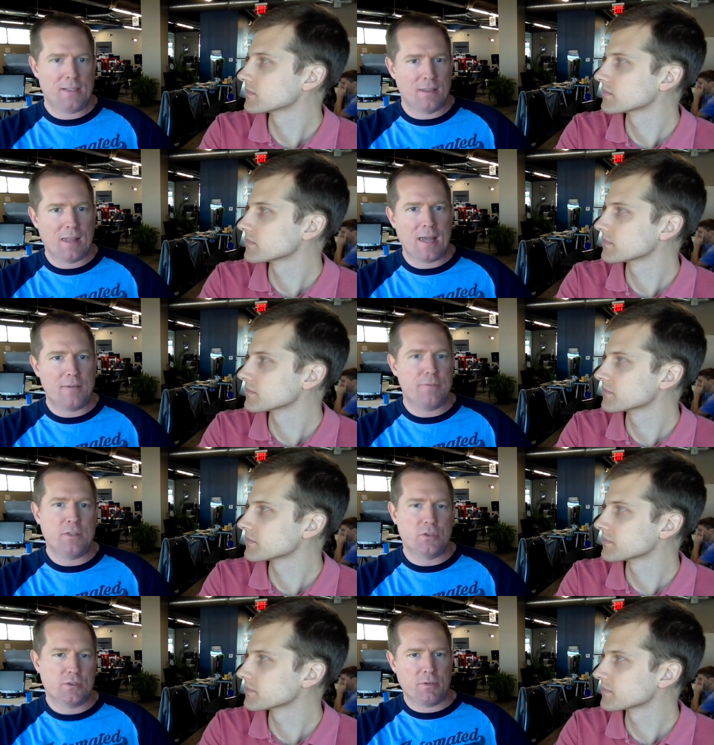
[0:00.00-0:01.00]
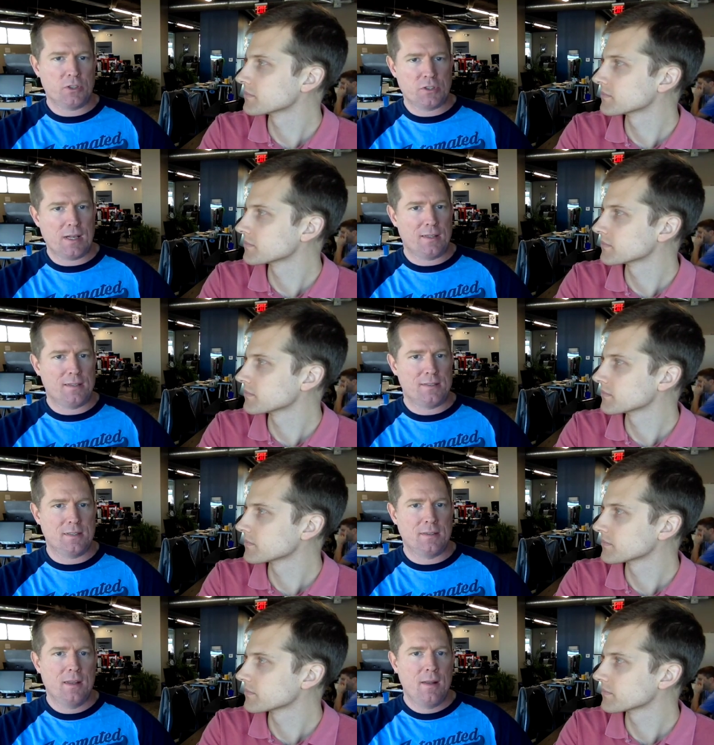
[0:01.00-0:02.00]
Speaker 1: a lot of features and functionalities that
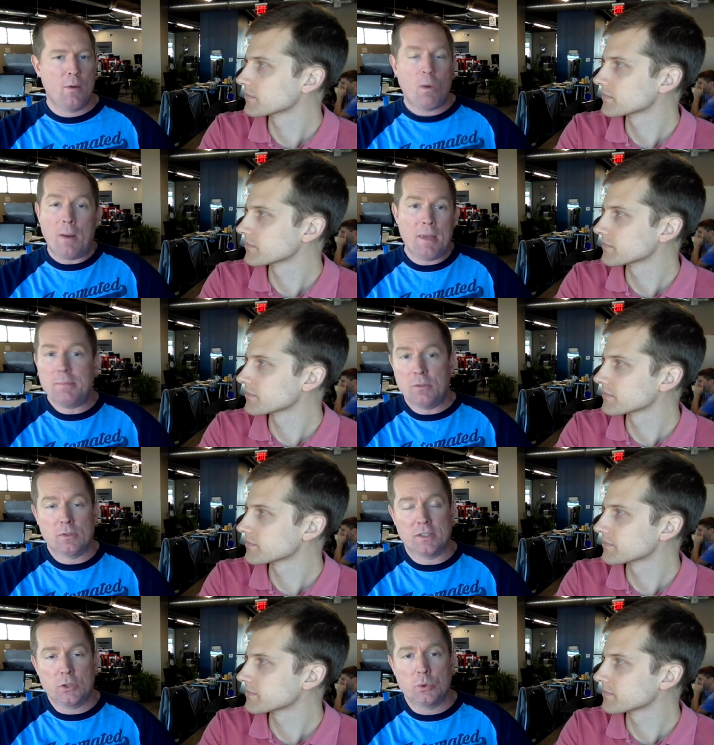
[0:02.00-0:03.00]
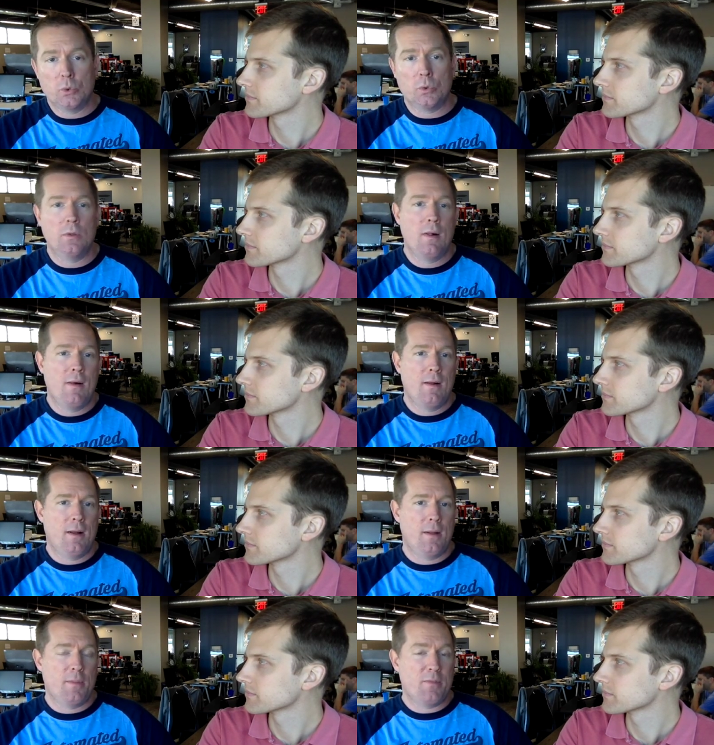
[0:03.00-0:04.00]
while maybe really cool,
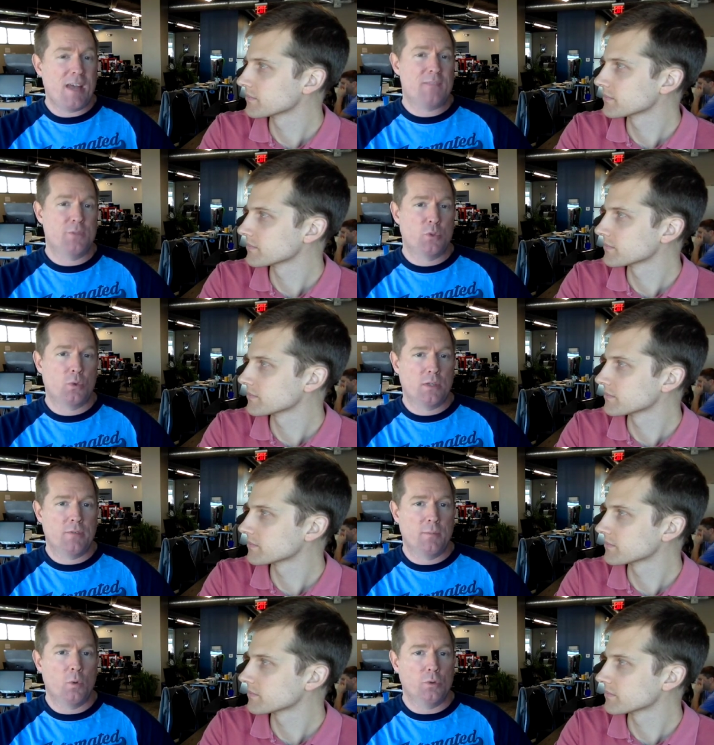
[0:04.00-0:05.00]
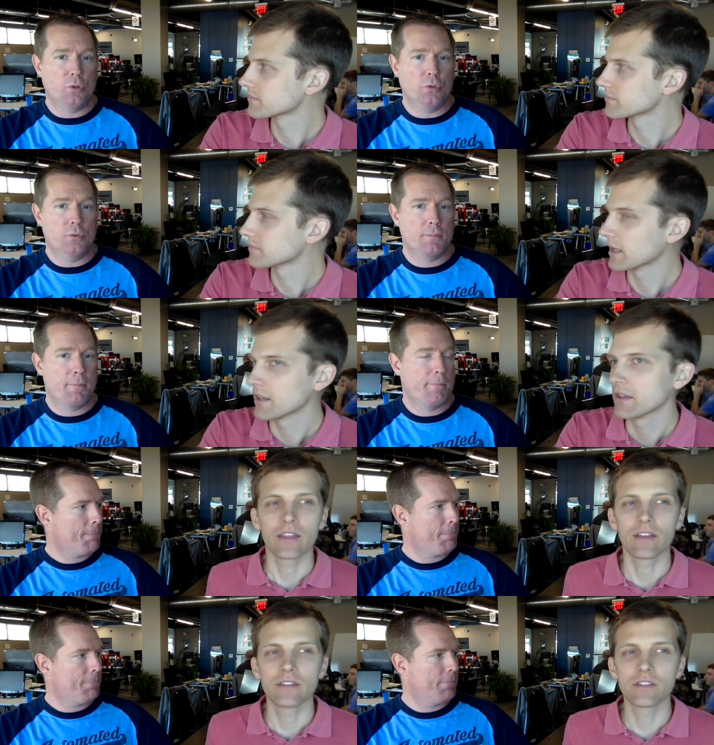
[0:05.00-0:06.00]
um, the vast majority of them won't use.
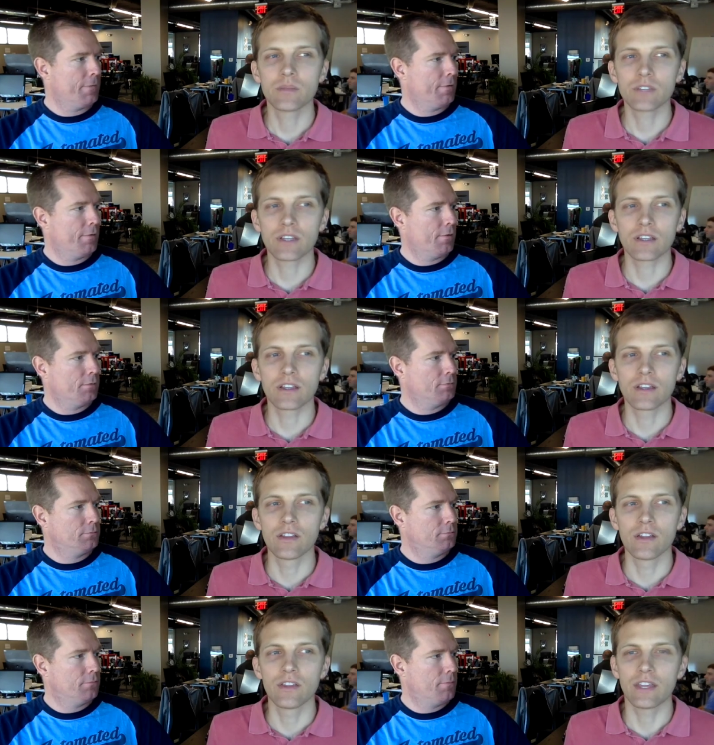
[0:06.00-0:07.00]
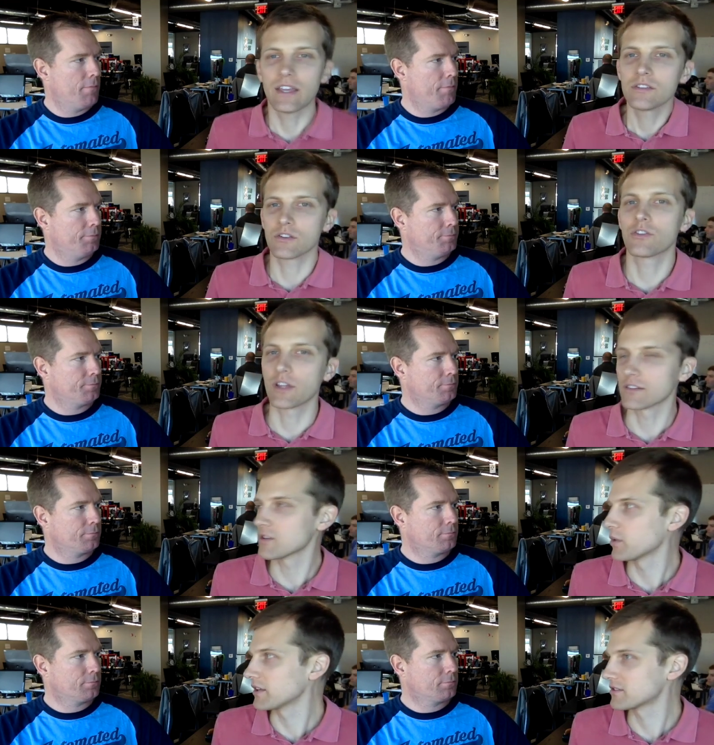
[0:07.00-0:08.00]
It
Speaker 2: seems like the easier thing in
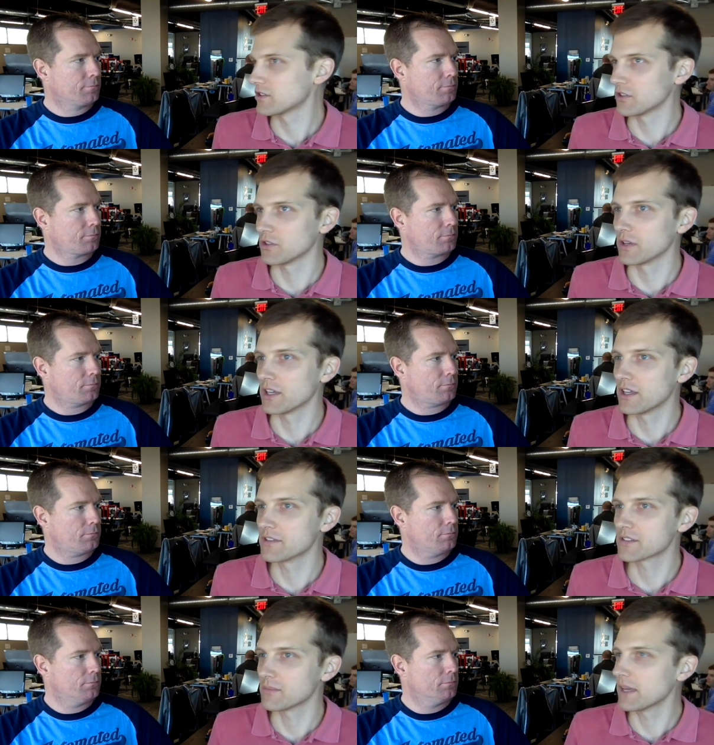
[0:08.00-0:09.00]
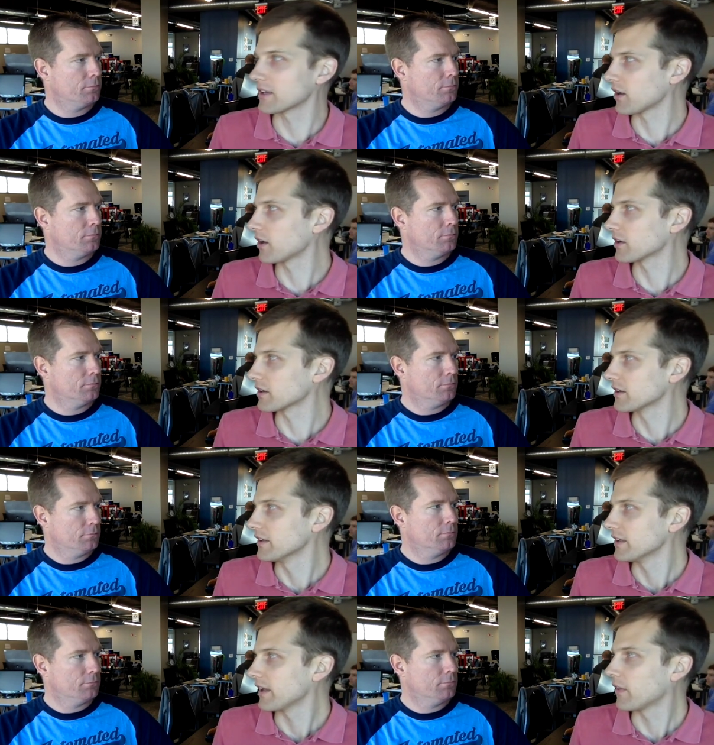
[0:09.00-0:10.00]
some ways to do is to make it harder.
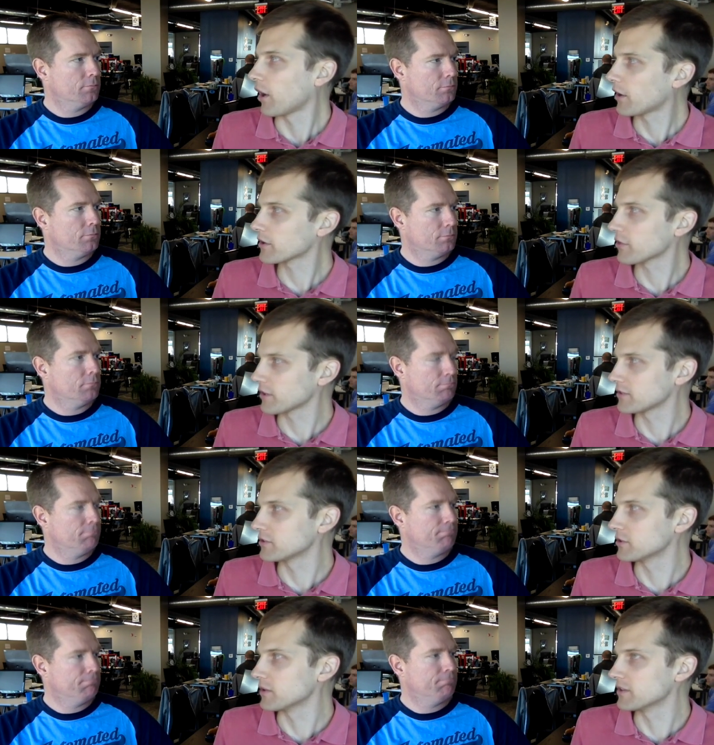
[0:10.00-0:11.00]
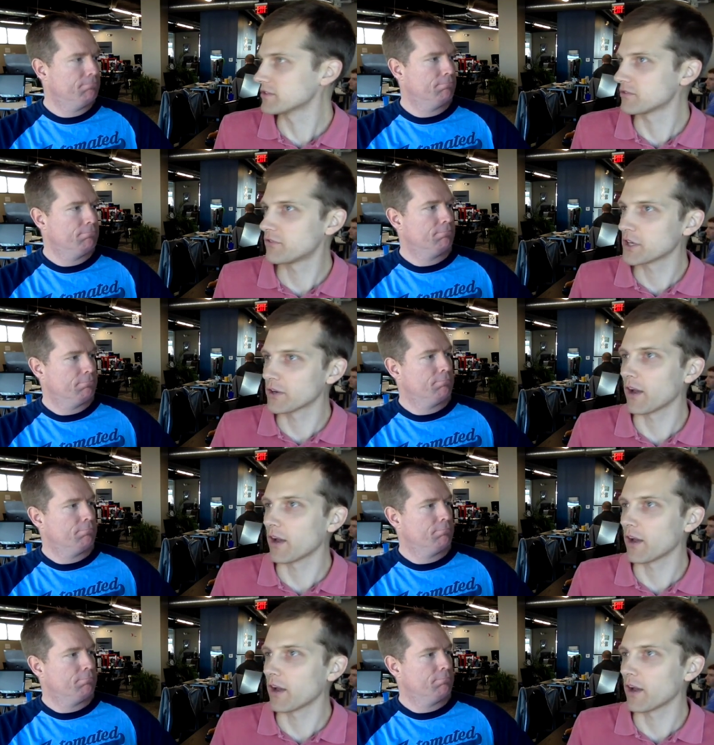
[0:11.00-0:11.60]
And the harder thing to do is to figure out a